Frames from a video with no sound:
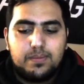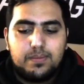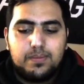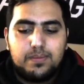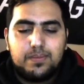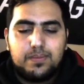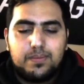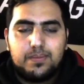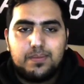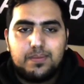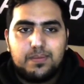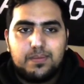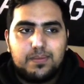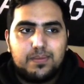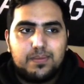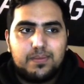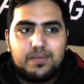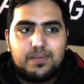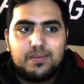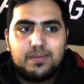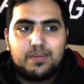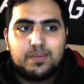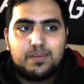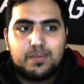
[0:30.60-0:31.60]

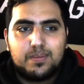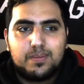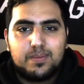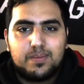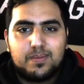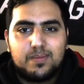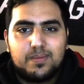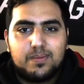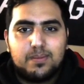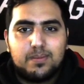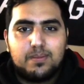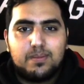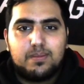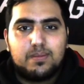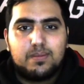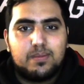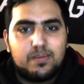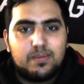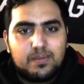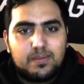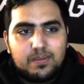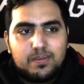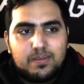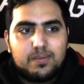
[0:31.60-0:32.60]

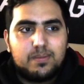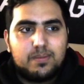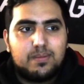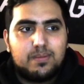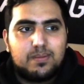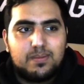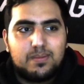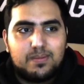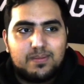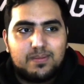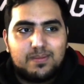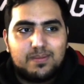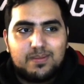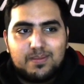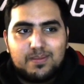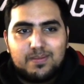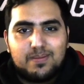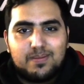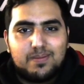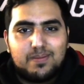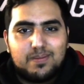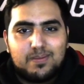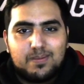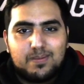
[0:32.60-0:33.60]

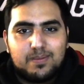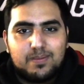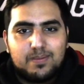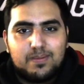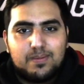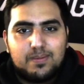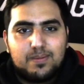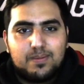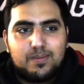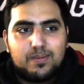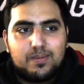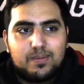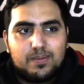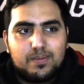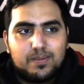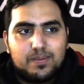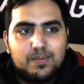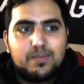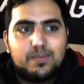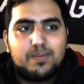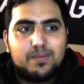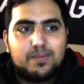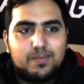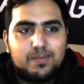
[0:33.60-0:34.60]

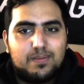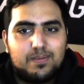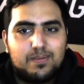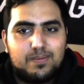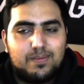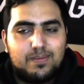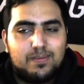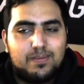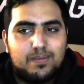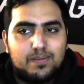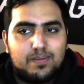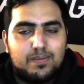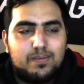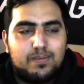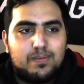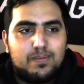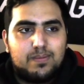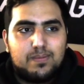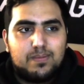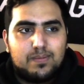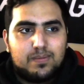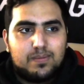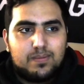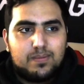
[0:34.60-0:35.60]

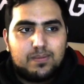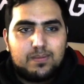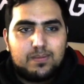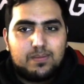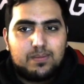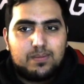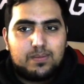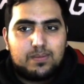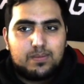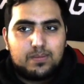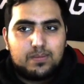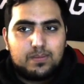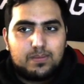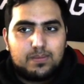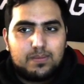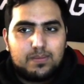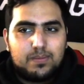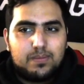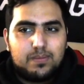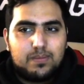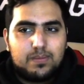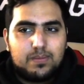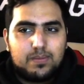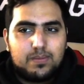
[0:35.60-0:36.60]

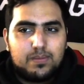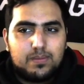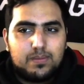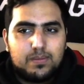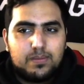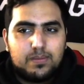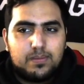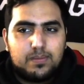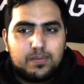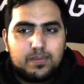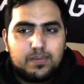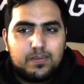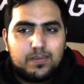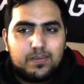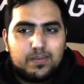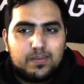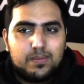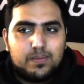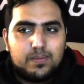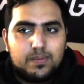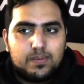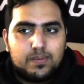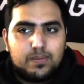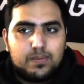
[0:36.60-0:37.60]

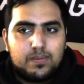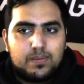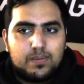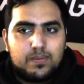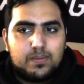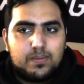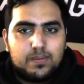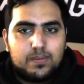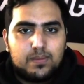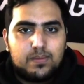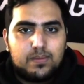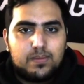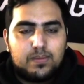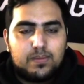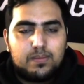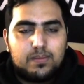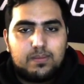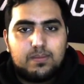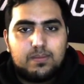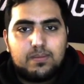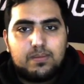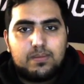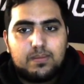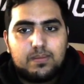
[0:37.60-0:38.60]
(silent)